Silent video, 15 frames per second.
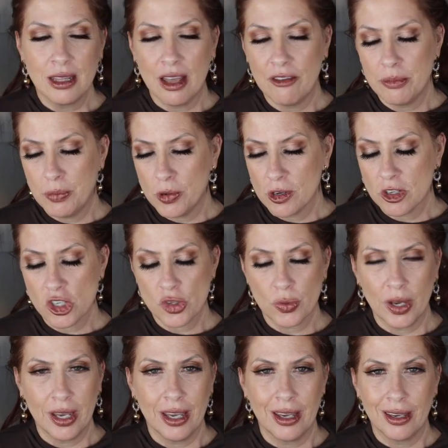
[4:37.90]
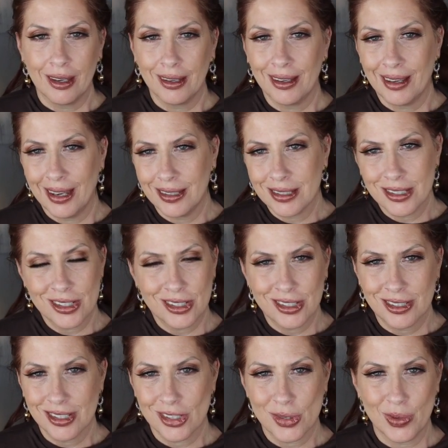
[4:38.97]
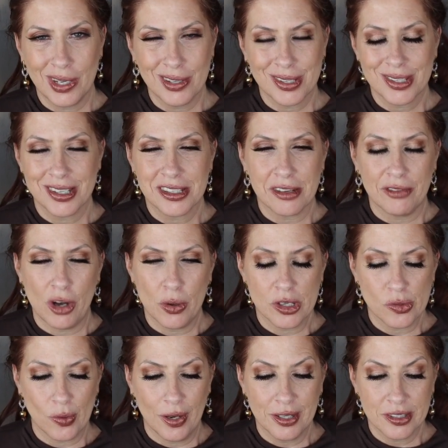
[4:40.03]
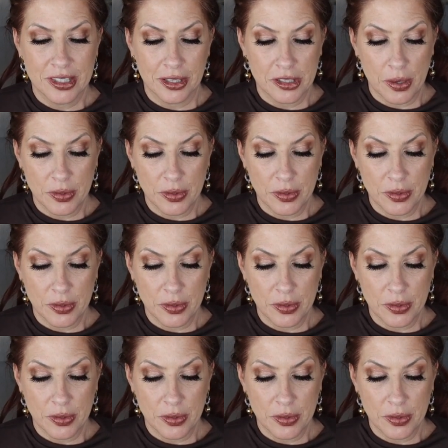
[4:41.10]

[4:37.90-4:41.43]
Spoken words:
love a porch swing. It's just one of those things I've always wanted since I